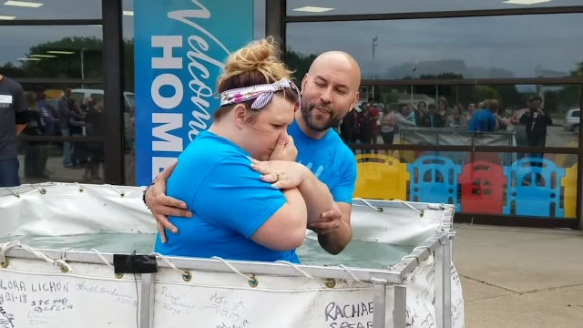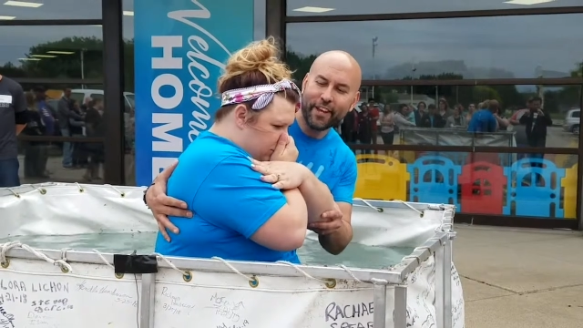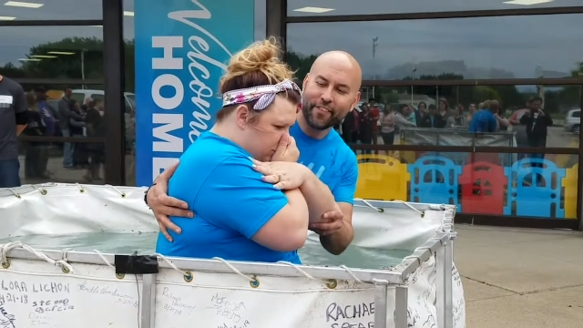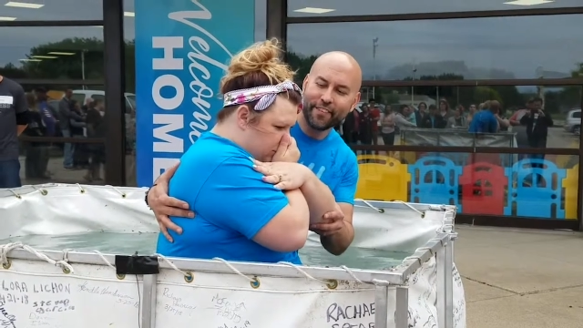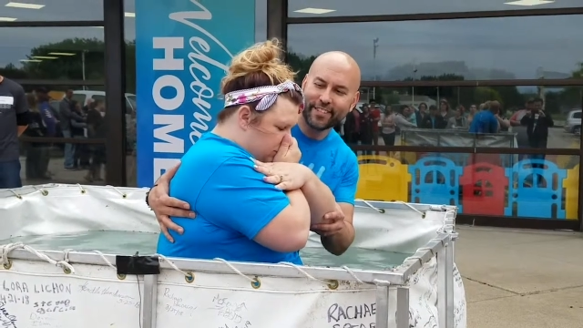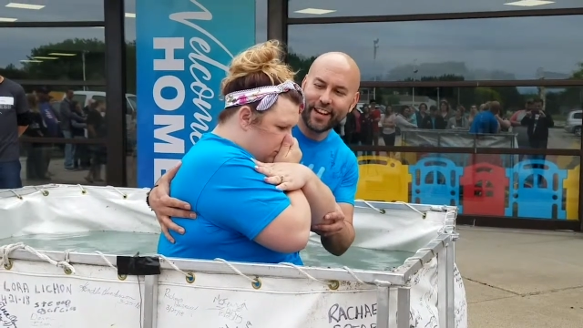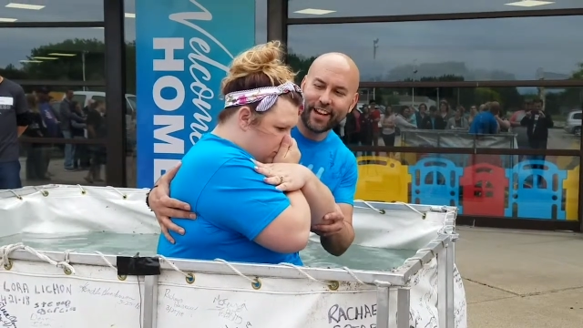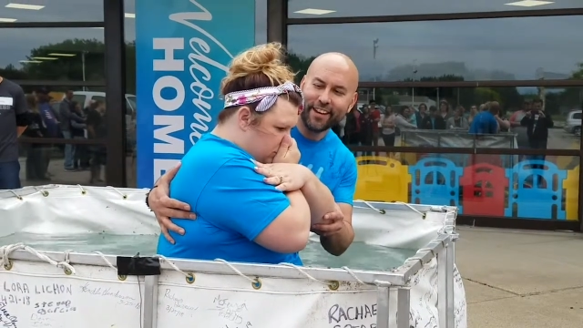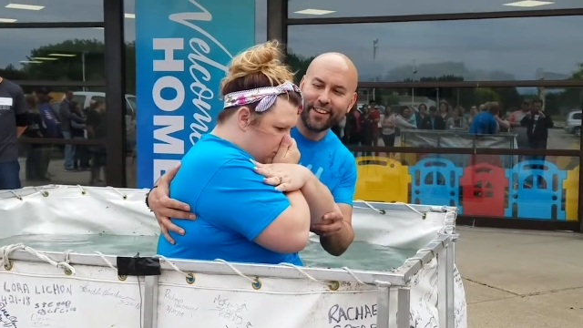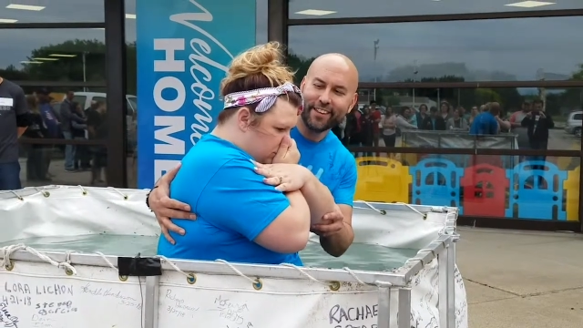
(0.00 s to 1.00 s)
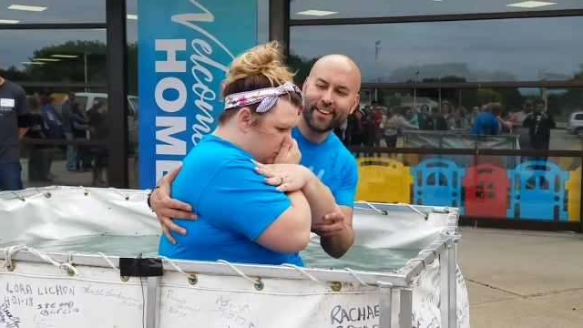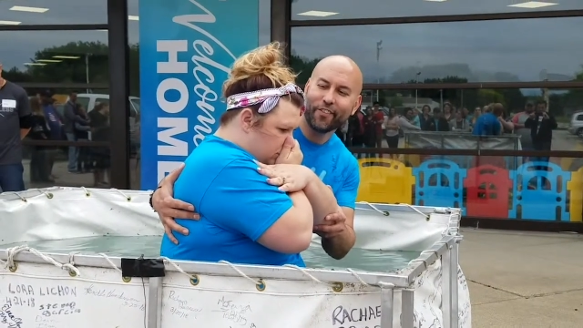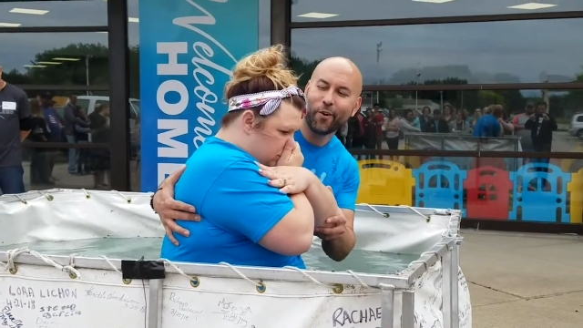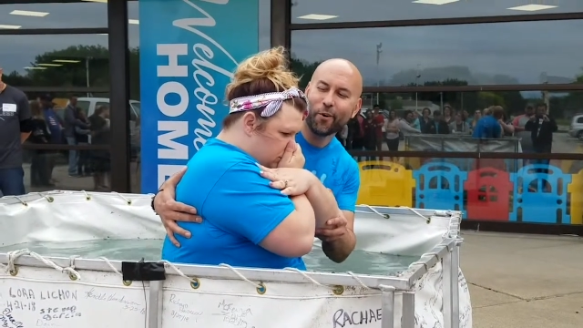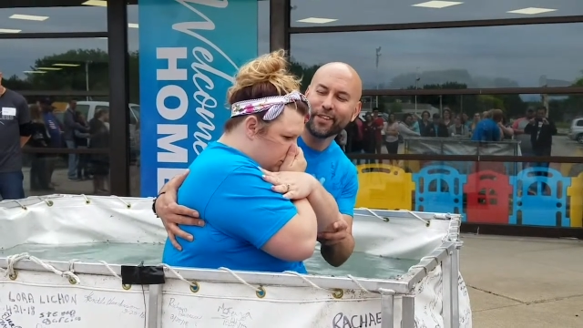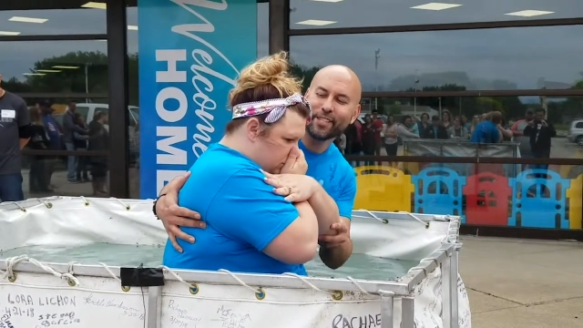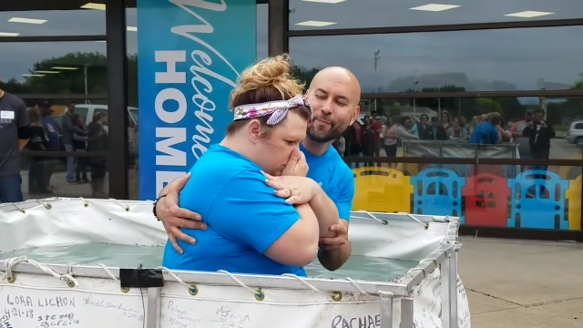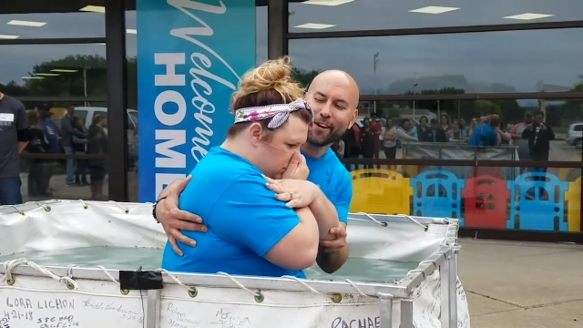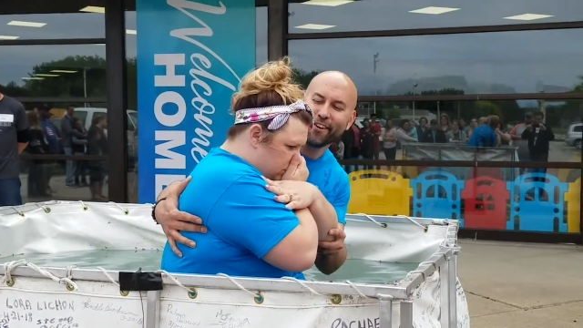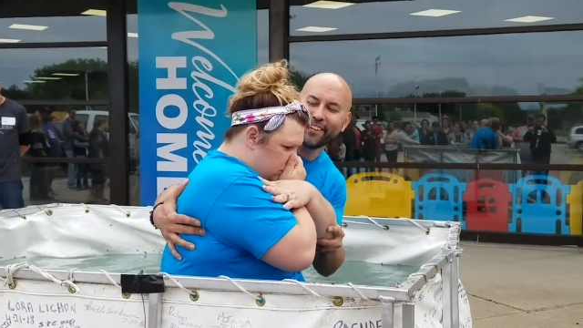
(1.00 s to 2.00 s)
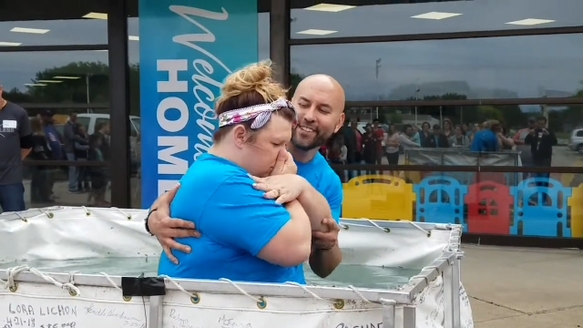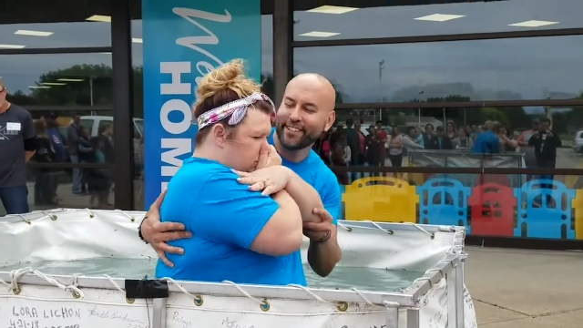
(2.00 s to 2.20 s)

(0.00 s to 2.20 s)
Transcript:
Speaker 1: and of the Son, and of the Holy Spirit.